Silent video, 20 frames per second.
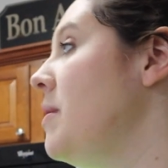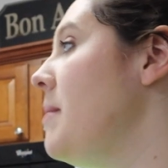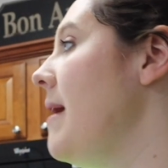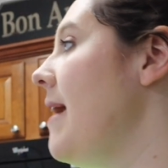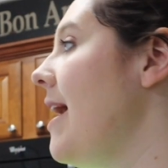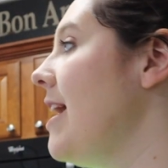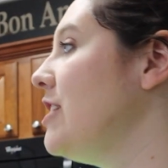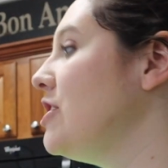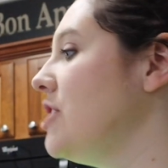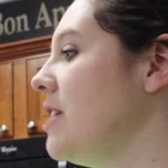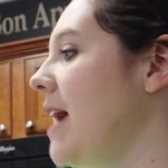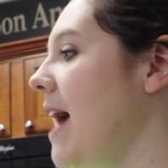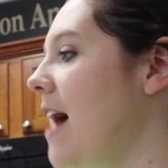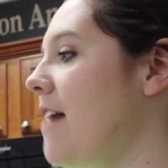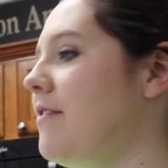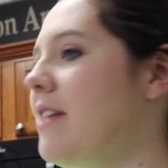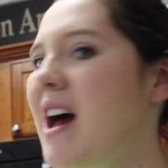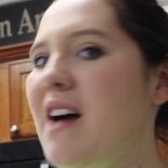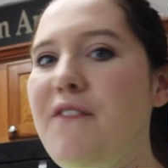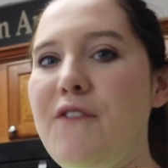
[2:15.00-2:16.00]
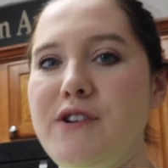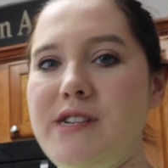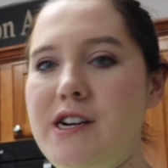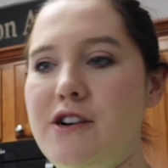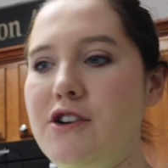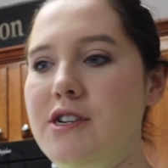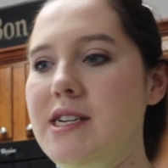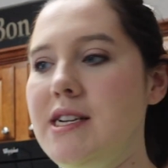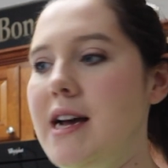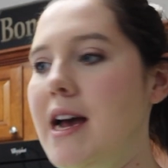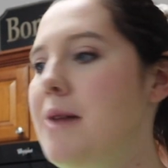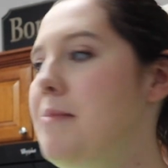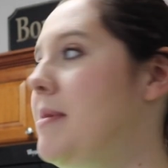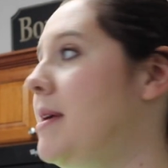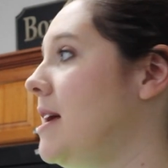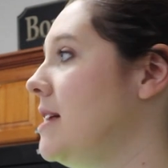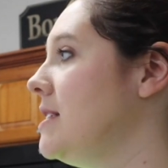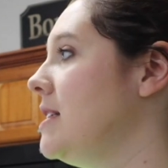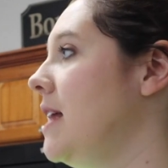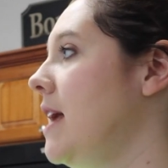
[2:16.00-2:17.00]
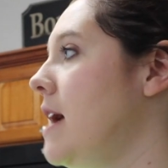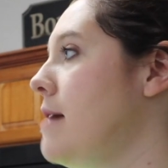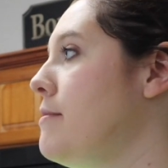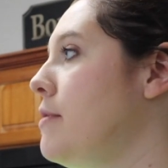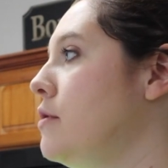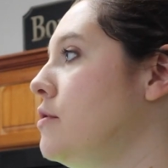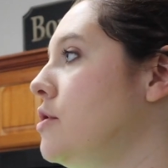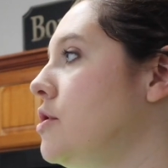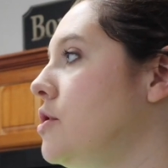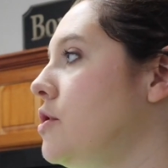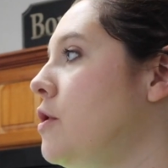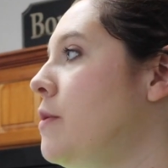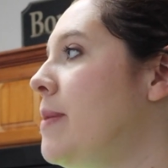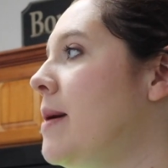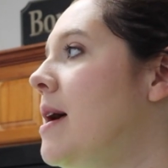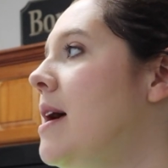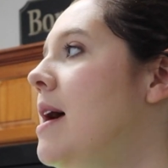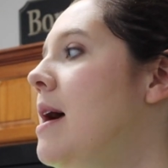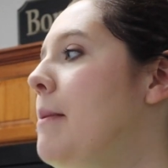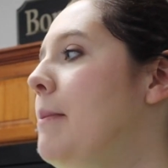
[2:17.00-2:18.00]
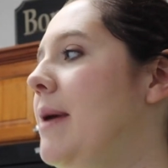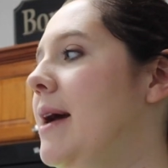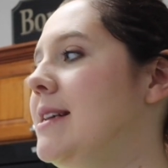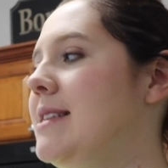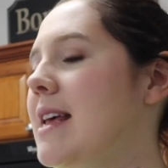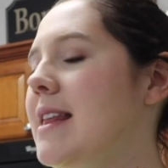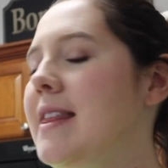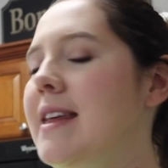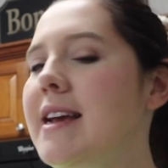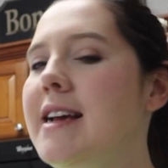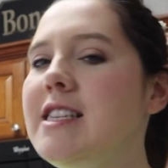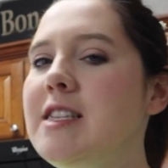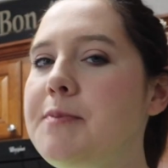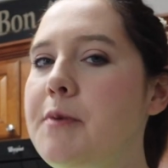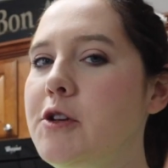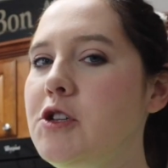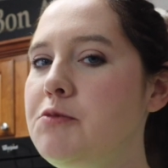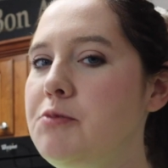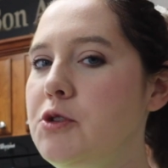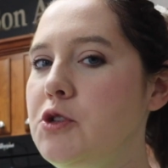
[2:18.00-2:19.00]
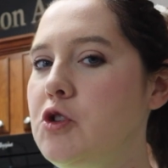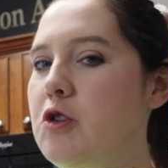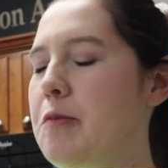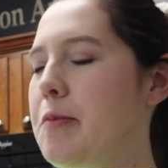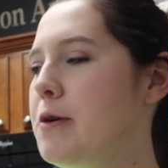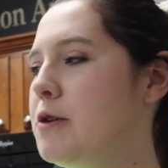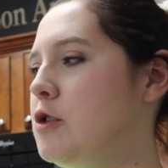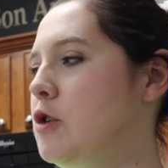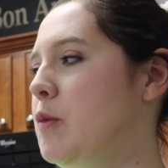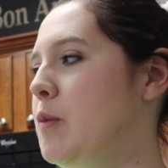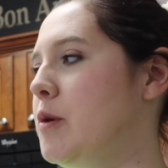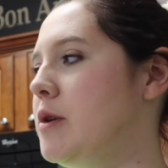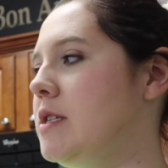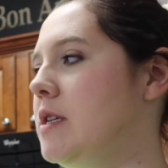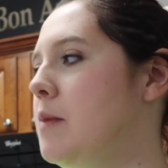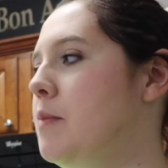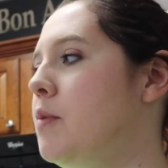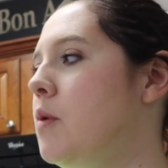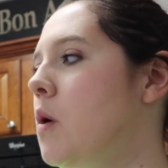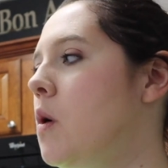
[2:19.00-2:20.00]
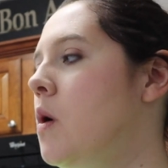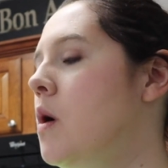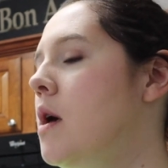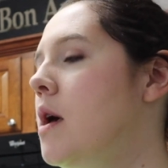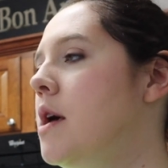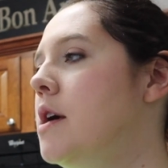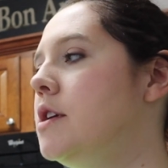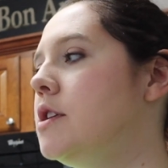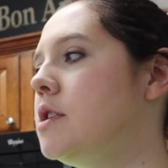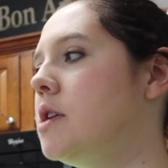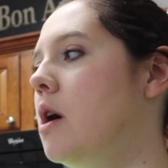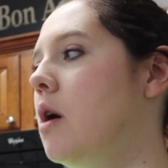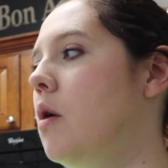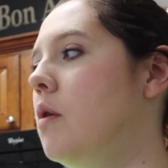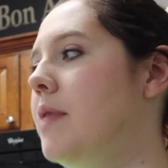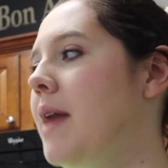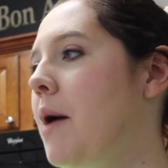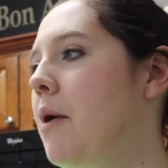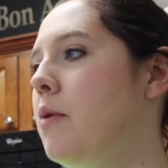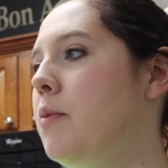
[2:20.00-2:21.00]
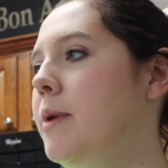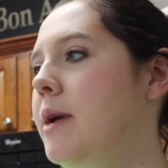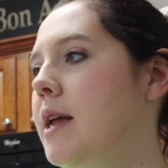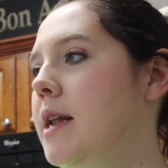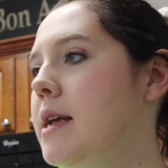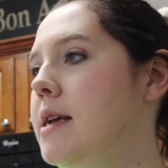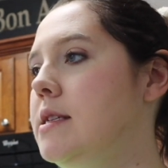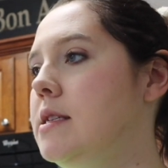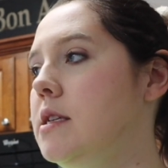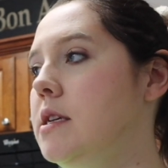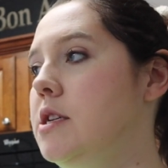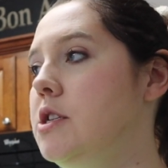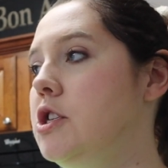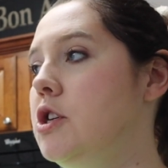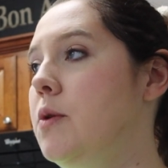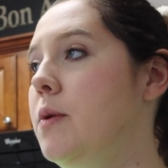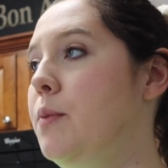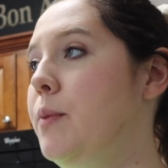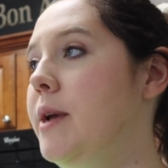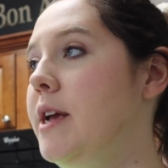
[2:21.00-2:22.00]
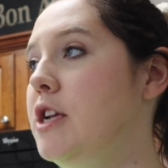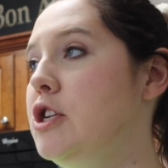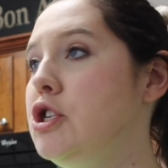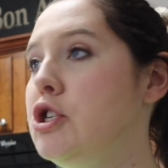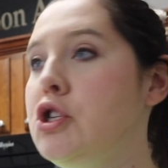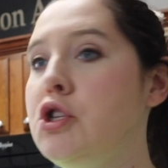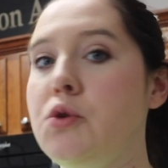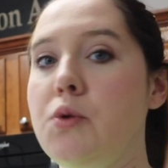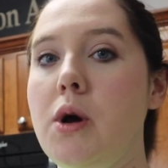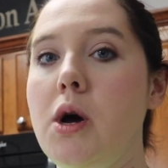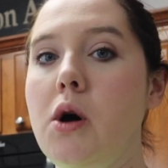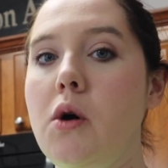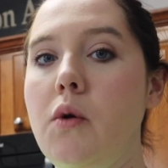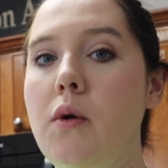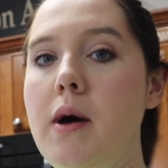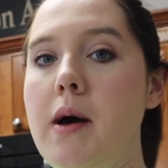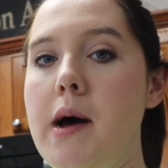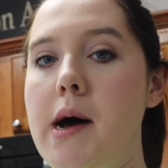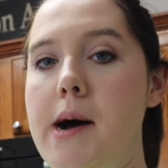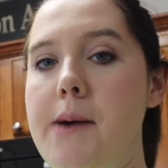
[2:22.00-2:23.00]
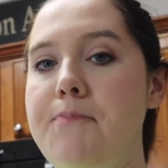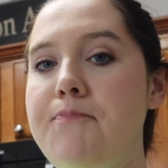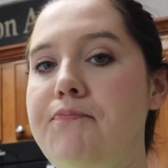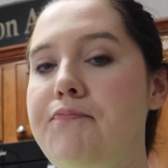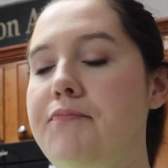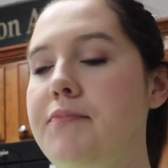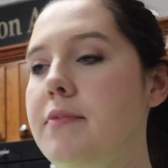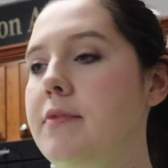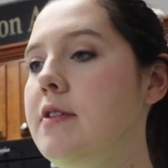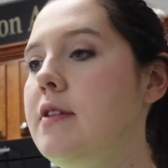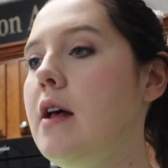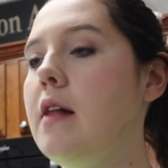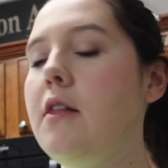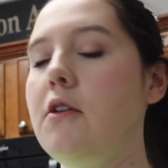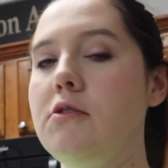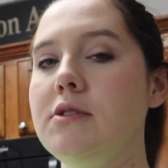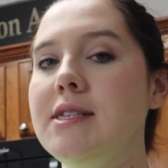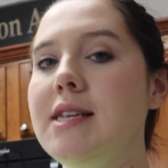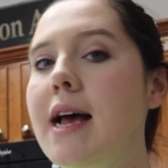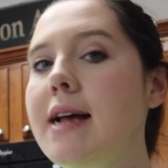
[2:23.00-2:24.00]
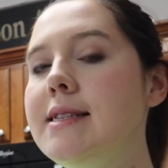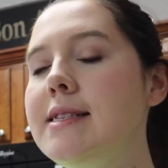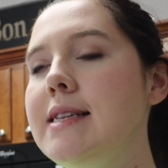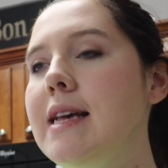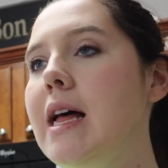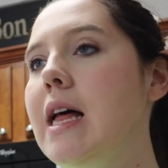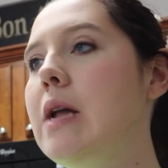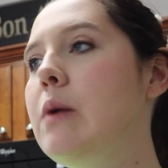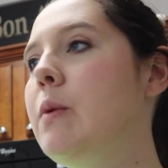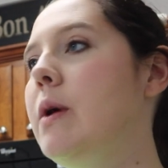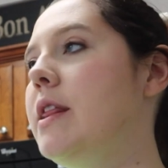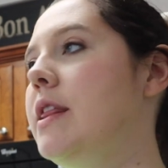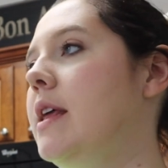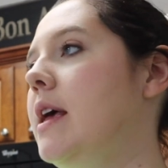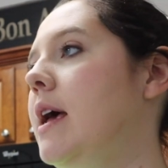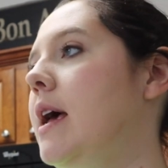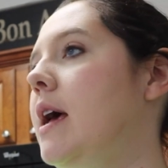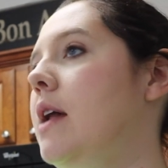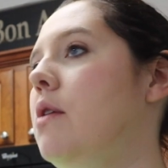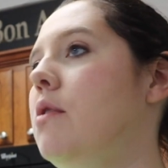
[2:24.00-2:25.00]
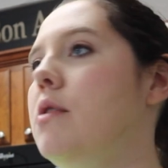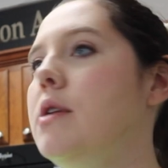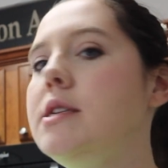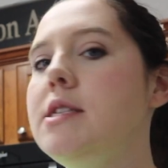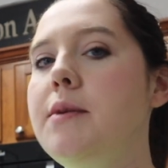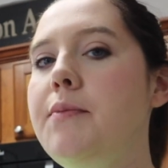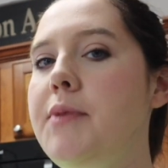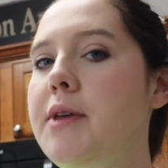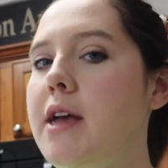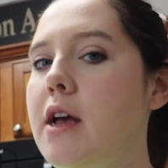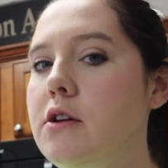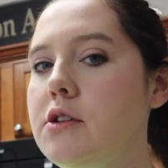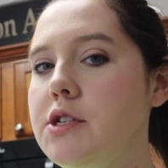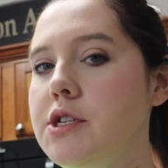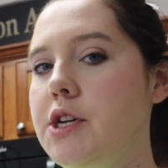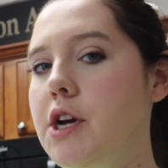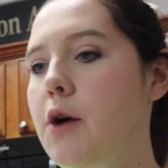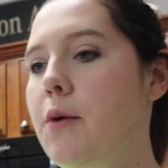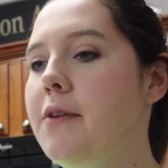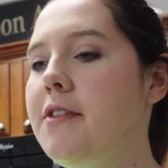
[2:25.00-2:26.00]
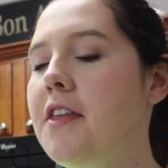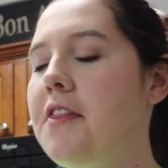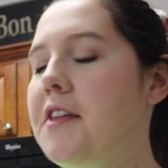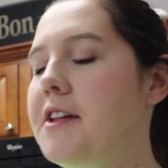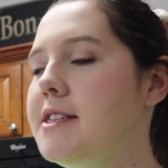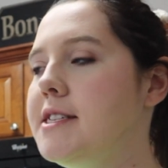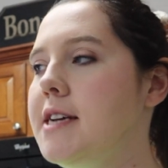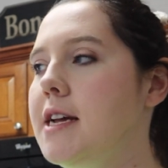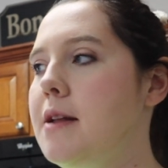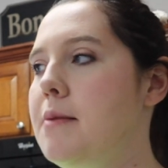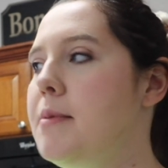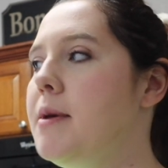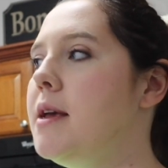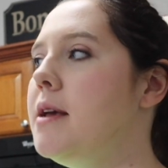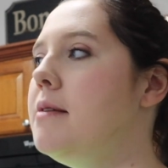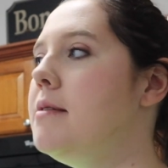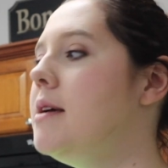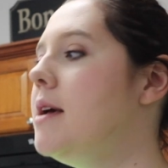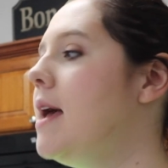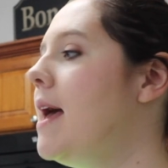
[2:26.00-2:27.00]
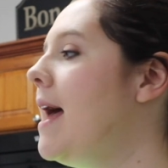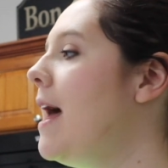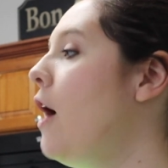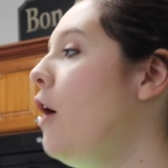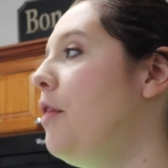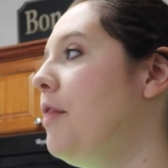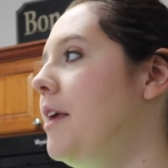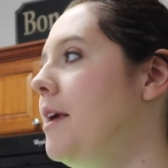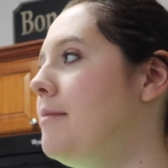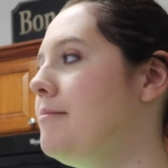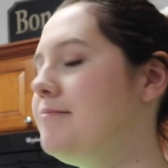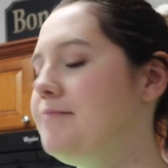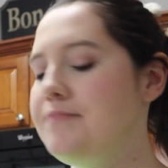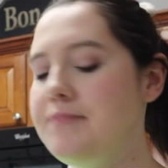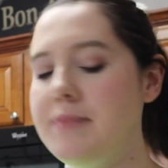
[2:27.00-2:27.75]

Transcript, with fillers: We may actually have that for dinner tonight because of the ham bone soup, because I think it's supposed to be super, super simple. So that one we can easily do, and we can just throw a little side salad with it or something else to go with it that's gonna be healthy.